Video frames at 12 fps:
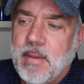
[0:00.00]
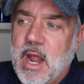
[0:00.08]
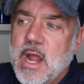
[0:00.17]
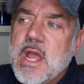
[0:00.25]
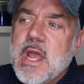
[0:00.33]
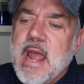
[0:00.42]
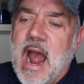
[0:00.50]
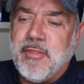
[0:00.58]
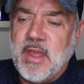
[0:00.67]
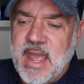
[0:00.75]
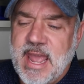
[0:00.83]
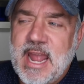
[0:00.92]
But
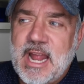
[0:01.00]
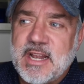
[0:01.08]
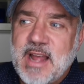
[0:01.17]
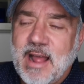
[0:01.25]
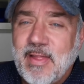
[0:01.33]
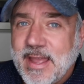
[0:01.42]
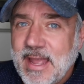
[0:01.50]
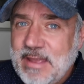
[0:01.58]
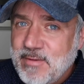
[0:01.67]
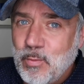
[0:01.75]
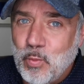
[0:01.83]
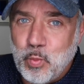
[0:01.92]
at the end, I like,
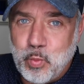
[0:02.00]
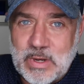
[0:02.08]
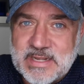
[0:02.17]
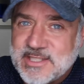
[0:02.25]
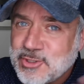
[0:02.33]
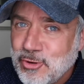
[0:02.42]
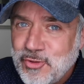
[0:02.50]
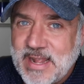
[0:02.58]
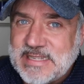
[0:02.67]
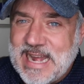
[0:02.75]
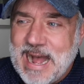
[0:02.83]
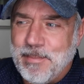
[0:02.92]
even when certain
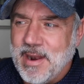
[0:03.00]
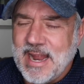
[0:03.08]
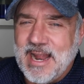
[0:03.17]
things happen,